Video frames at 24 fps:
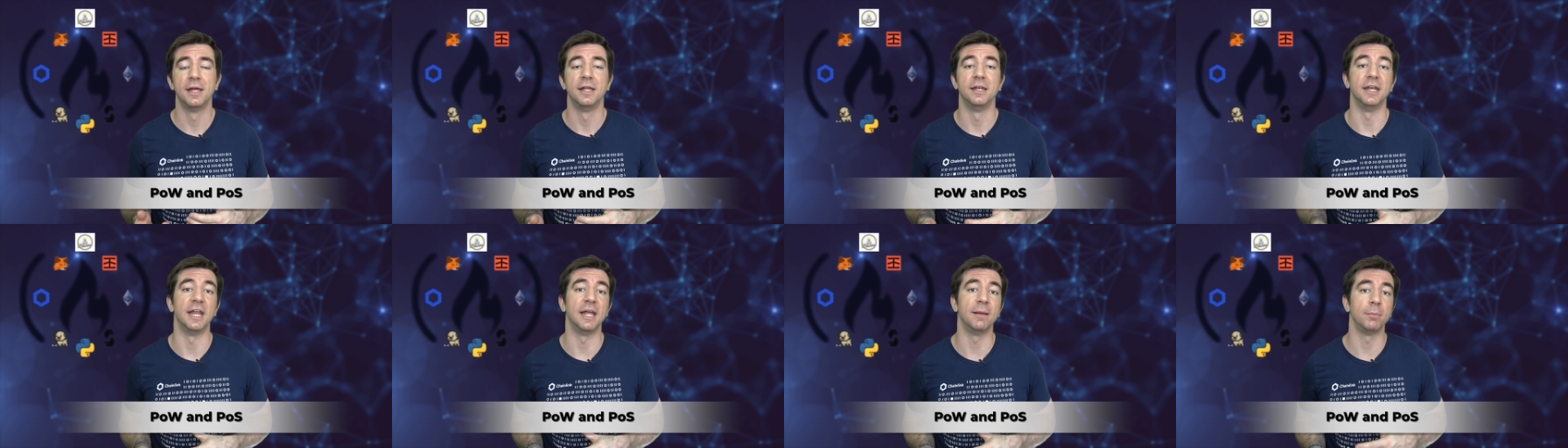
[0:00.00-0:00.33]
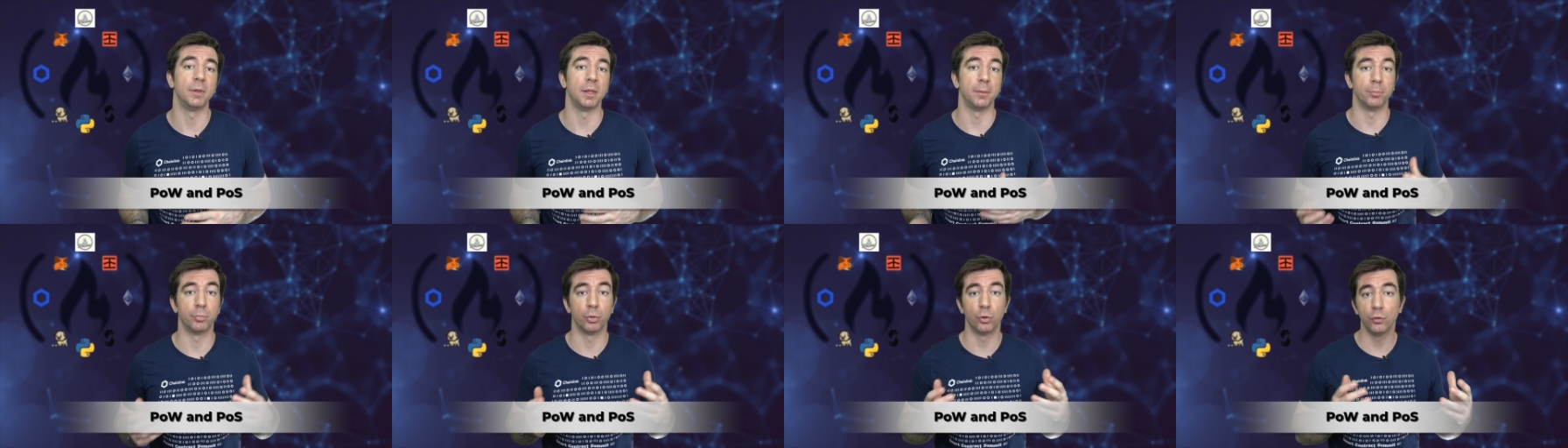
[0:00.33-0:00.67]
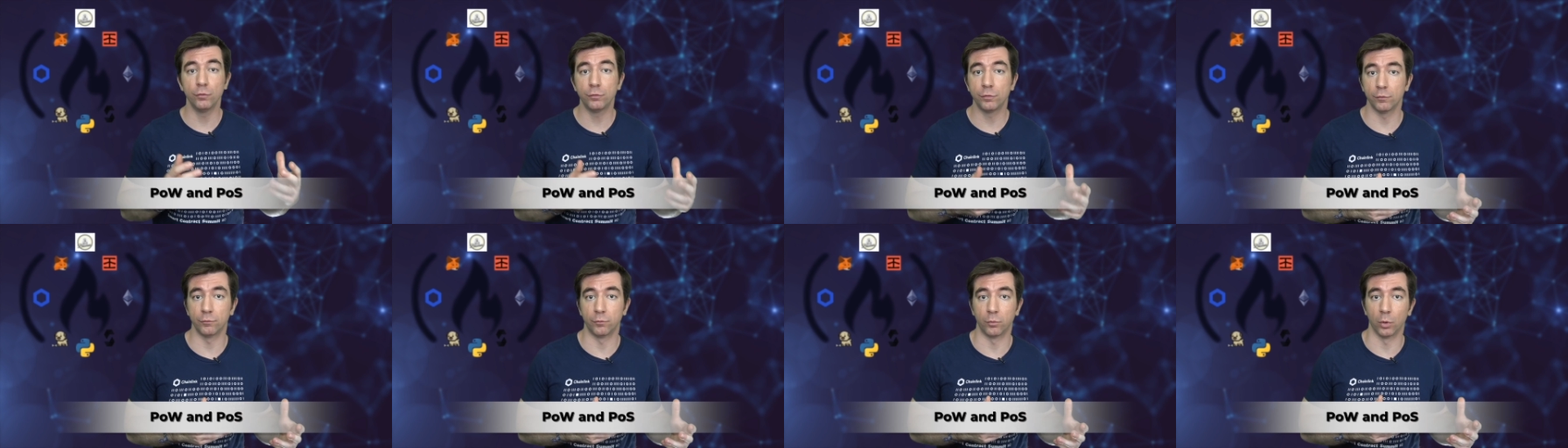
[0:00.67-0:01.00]
namely
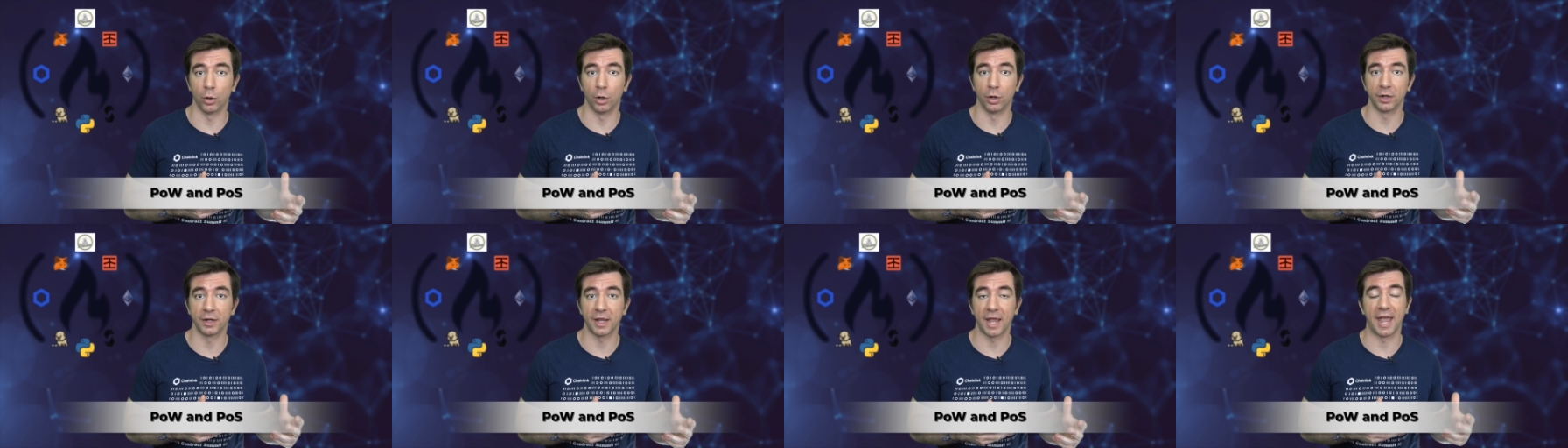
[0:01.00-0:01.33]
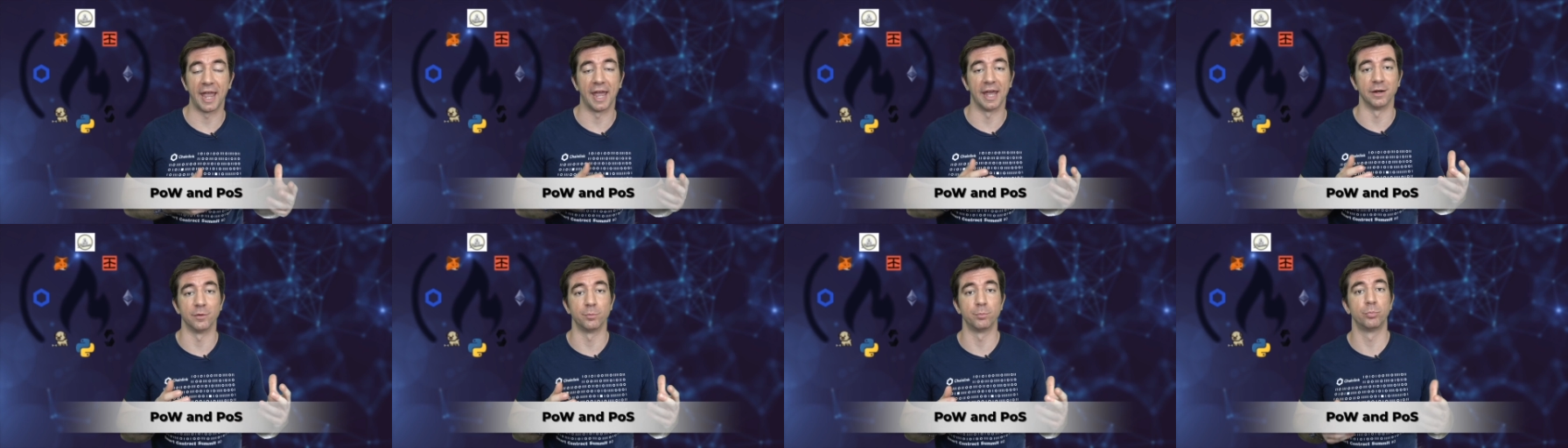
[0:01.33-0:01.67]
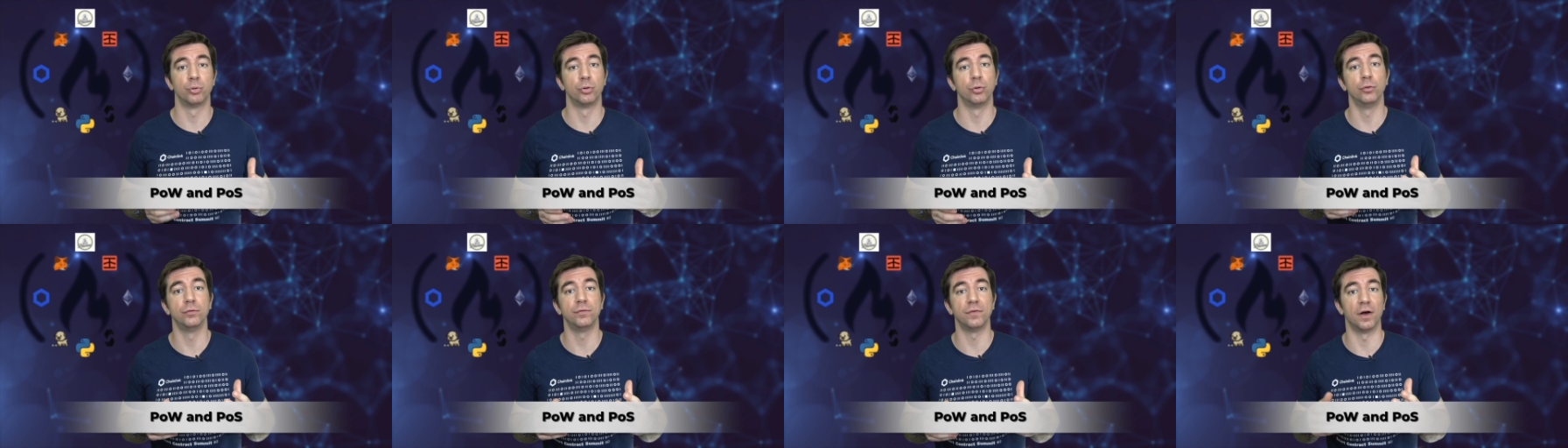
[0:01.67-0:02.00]
proof of work and
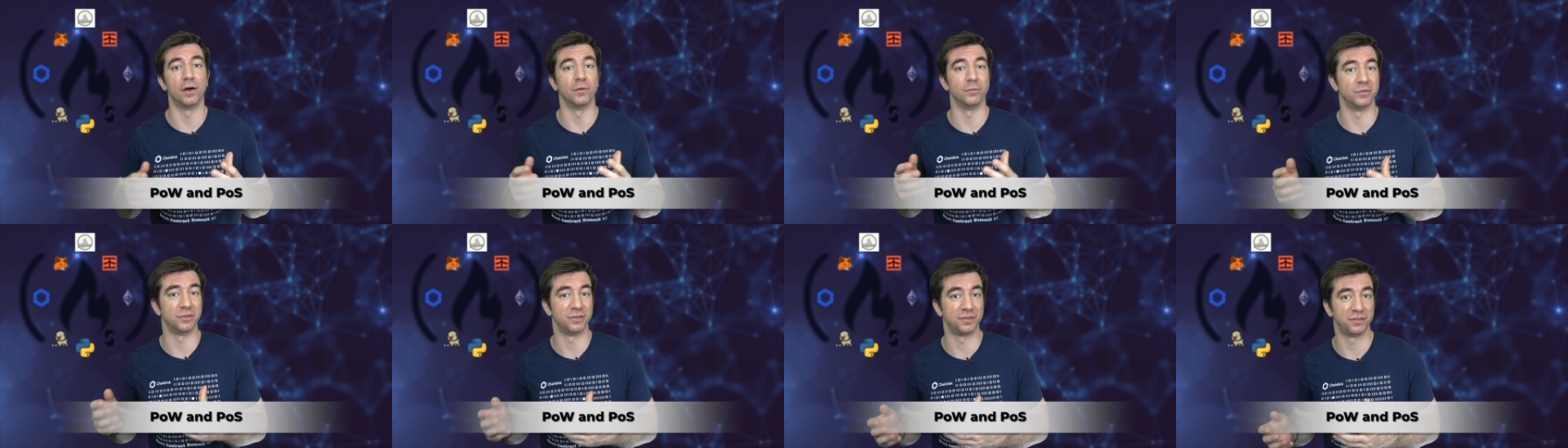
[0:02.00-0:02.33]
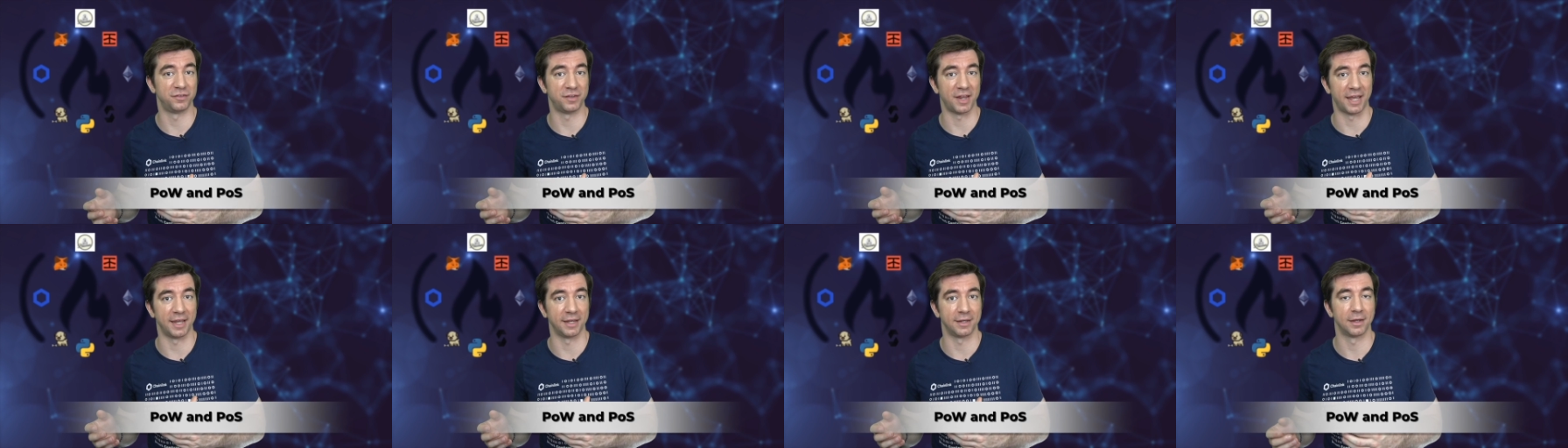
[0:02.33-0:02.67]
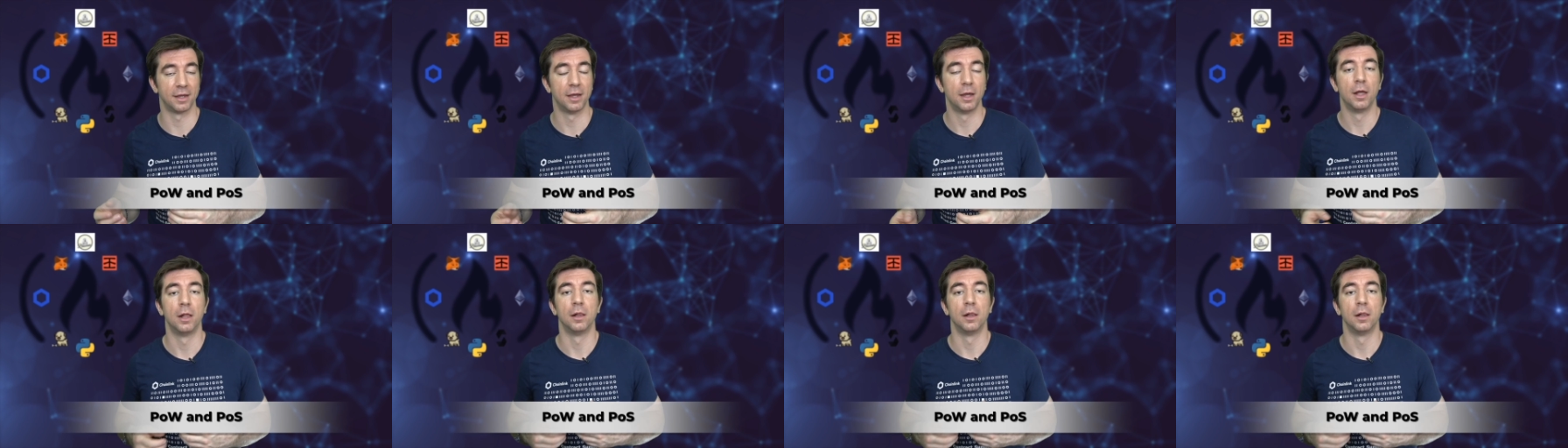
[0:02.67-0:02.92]
proof of stake.